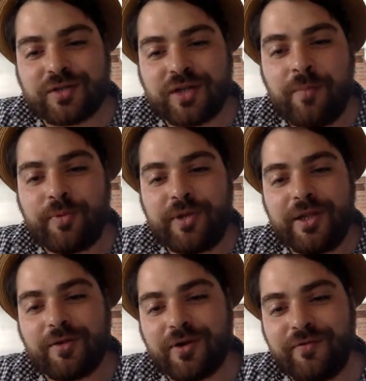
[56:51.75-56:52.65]
company
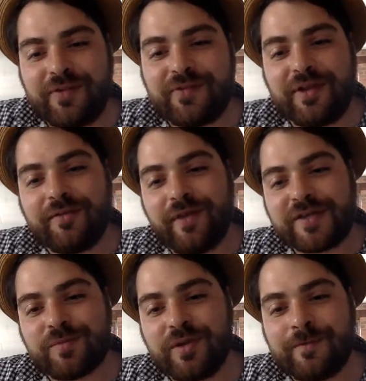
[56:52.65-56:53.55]
or a VC
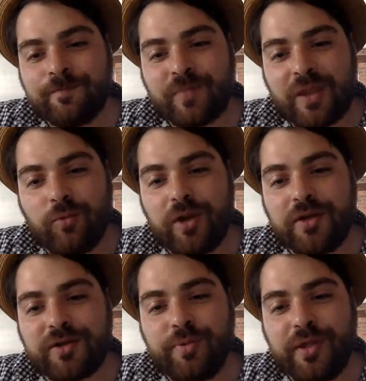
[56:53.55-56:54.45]
investment, what
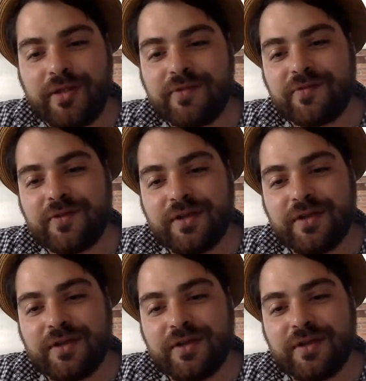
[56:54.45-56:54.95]
underpins,